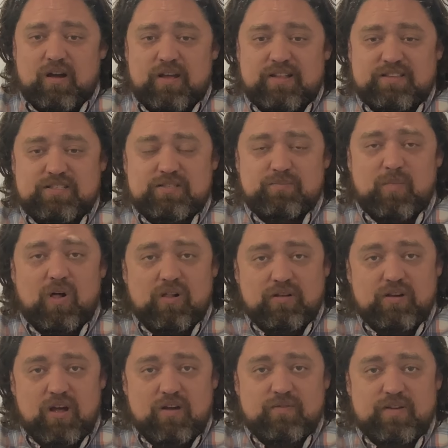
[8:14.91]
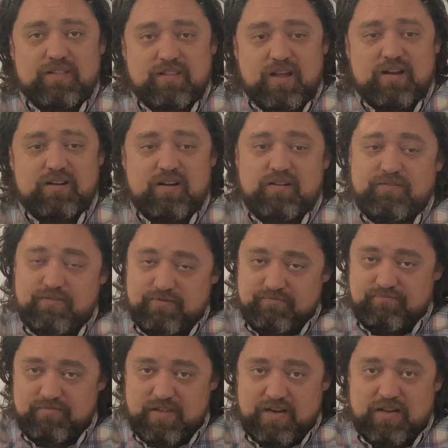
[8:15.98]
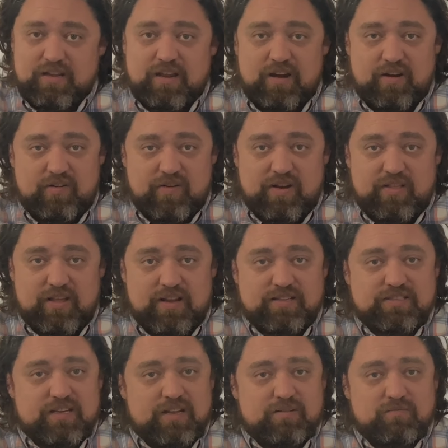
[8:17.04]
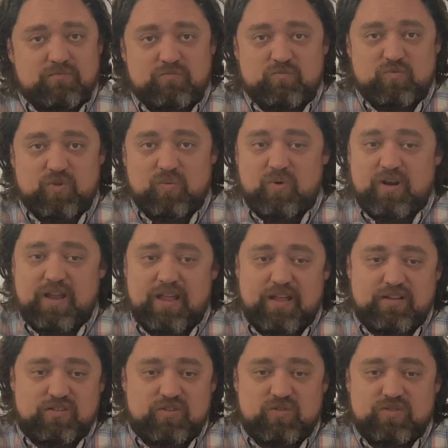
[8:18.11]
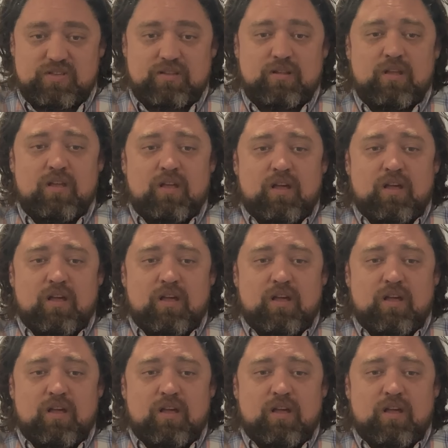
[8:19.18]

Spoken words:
It's small enough and light enough that I can carry it around, like I said, with one hand, use it,